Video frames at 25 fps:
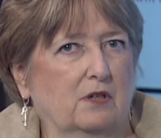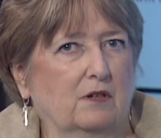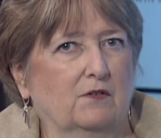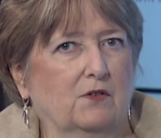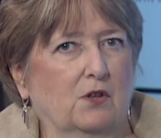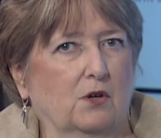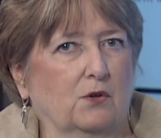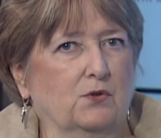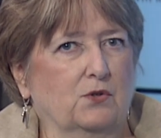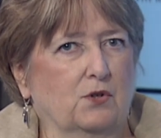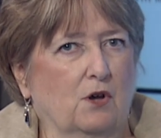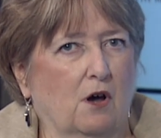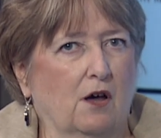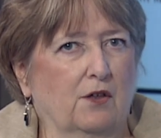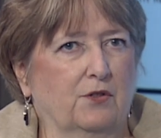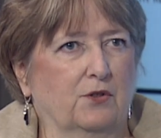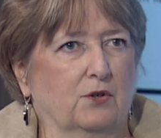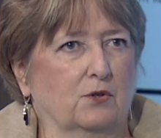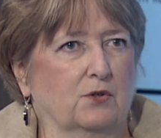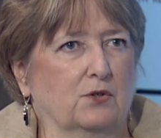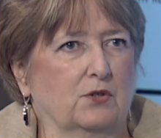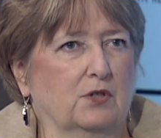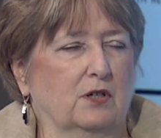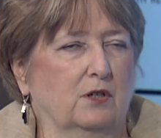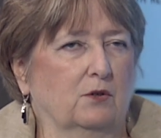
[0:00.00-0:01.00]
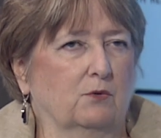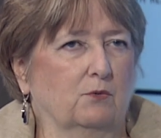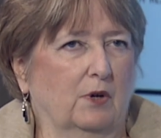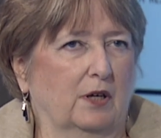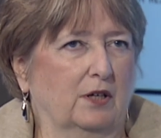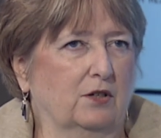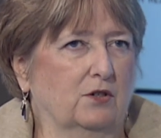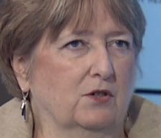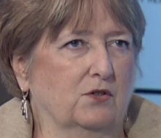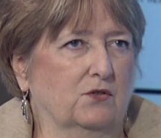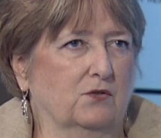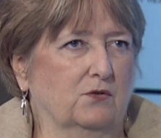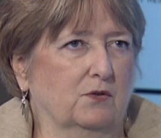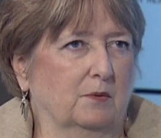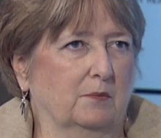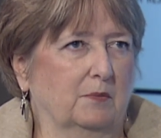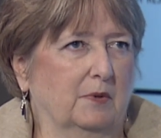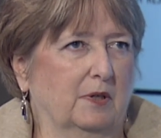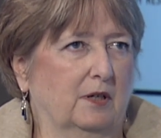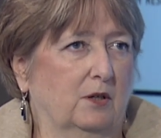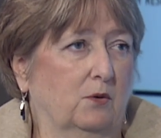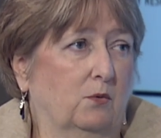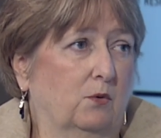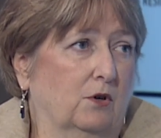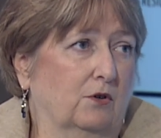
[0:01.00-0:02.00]
of those authors, and it ranges from
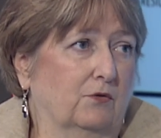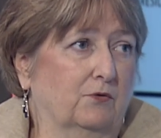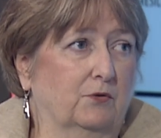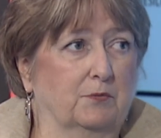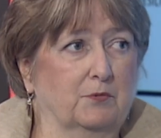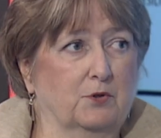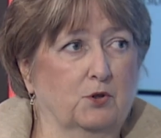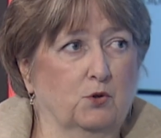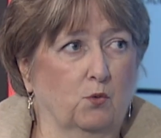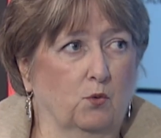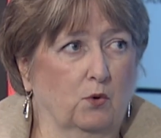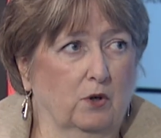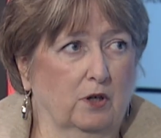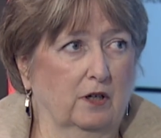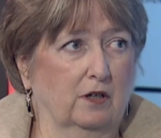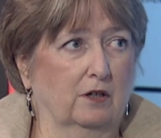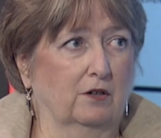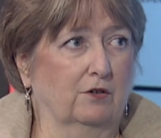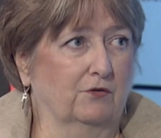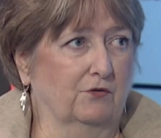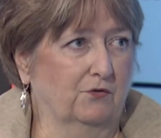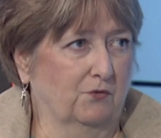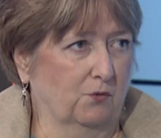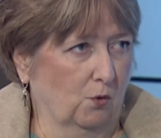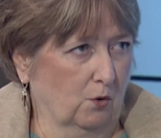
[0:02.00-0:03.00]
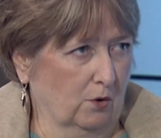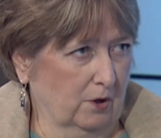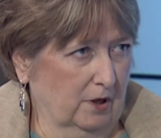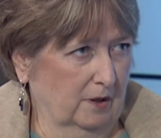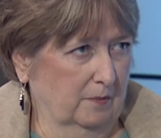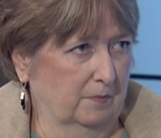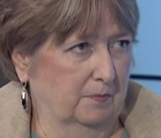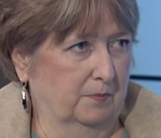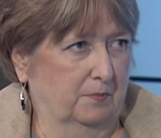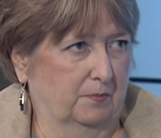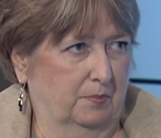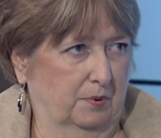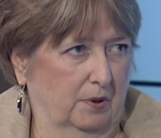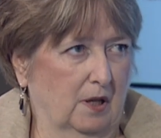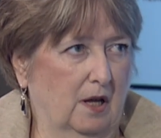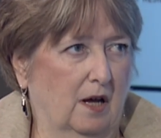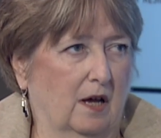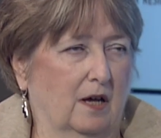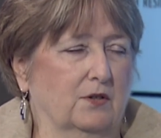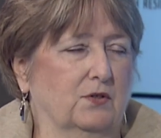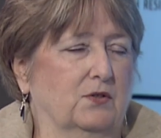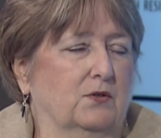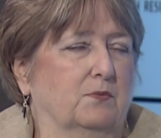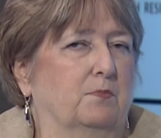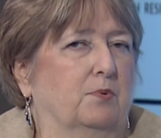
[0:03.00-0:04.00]
anywhere from 20 to 40
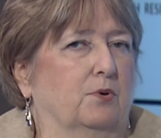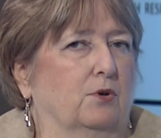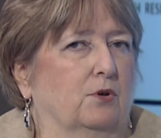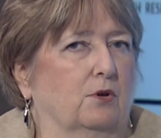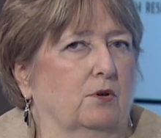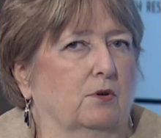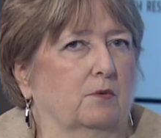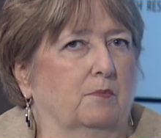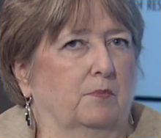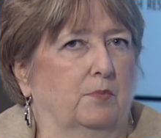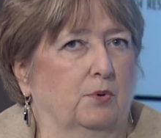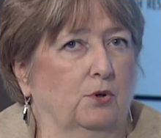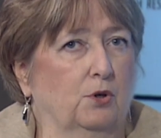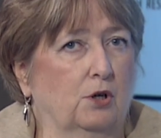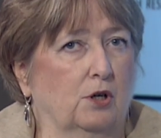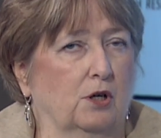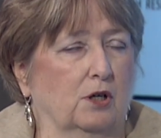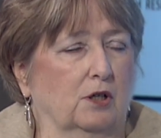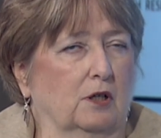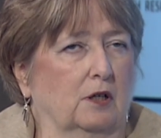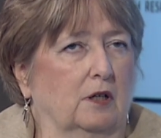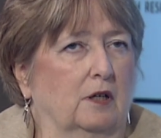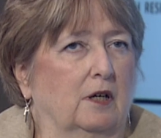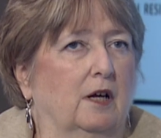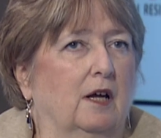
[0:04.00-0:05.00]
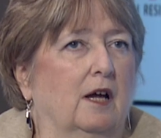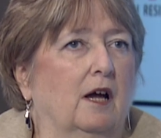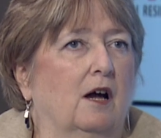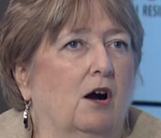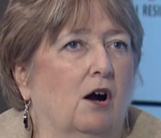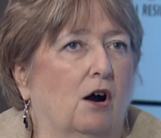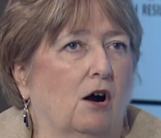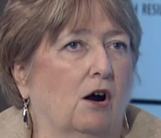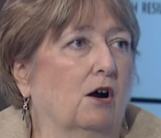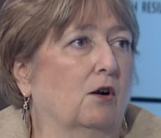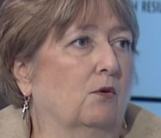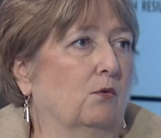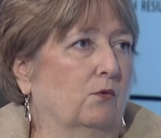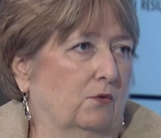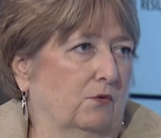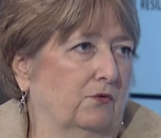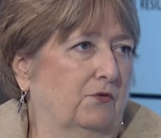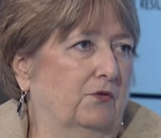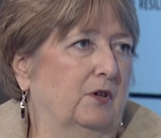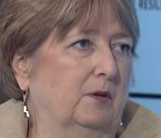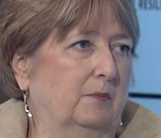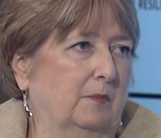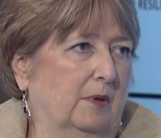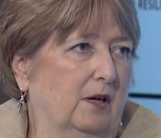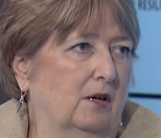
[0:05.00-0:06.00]
plus per book, are
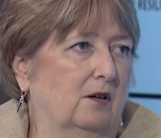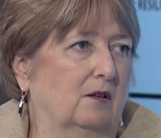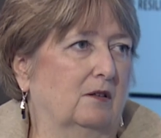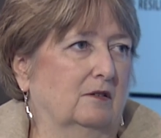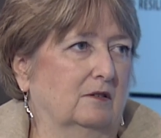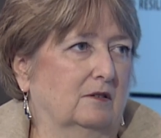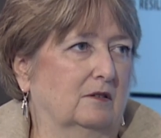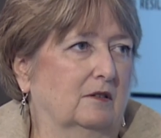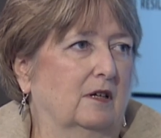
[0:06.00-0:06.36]
female.